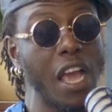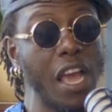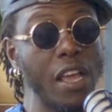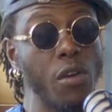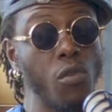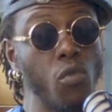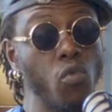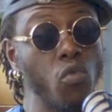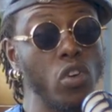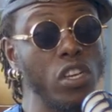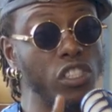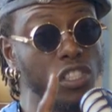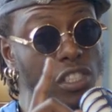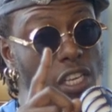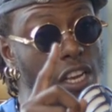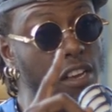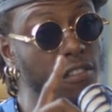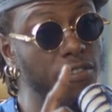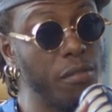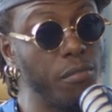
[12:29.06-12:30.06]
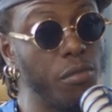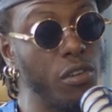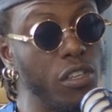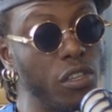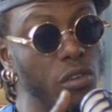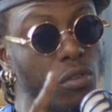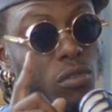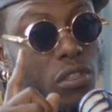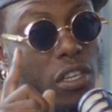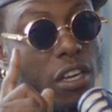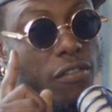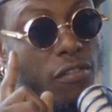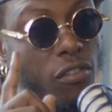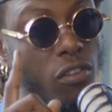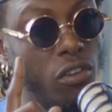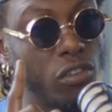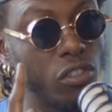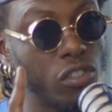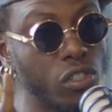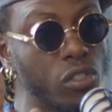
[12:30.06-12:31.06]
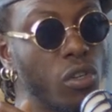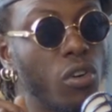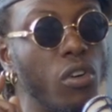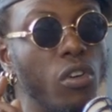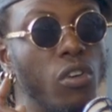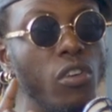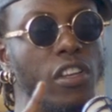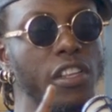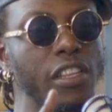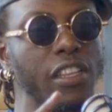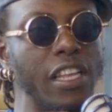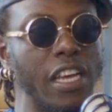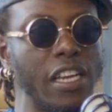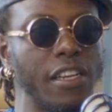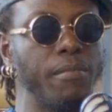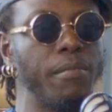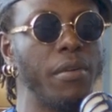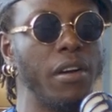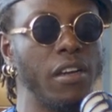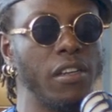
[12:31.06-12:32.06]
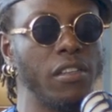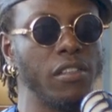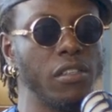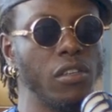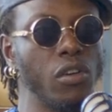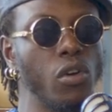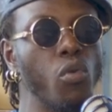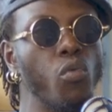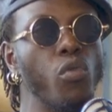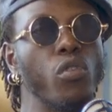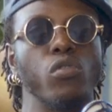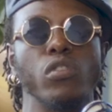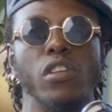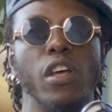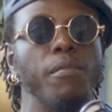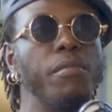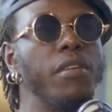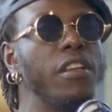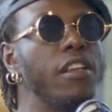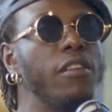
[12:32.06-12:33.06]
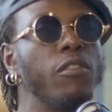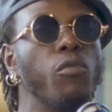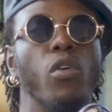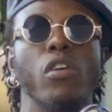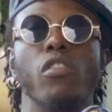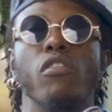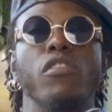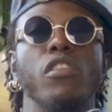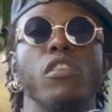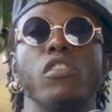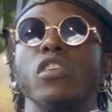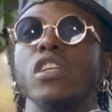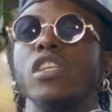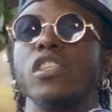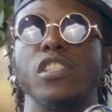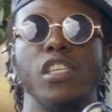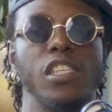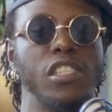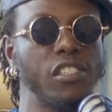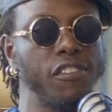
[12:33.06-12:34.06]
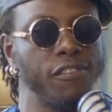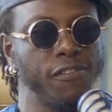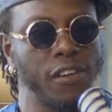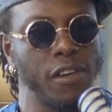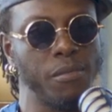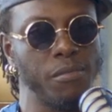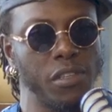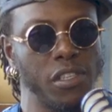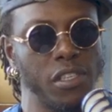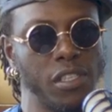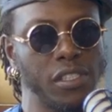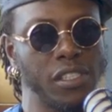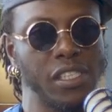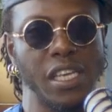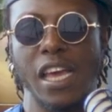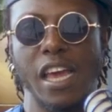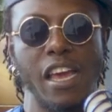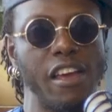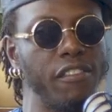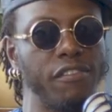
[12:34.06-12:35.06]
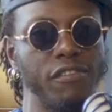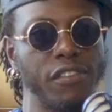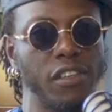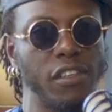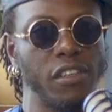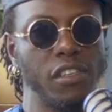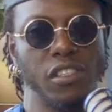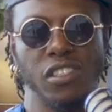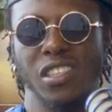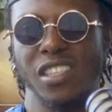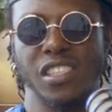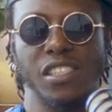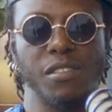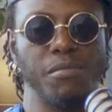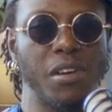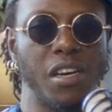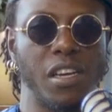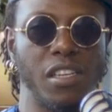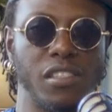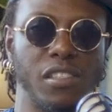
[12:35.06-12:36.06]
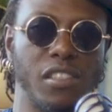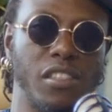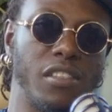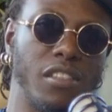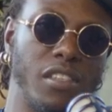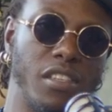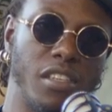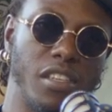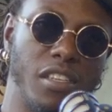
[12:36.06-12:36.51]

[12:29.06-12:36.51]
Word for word: I wish everybody could have gone solo in that band. We could have been one of the richest families ever. Just imagine.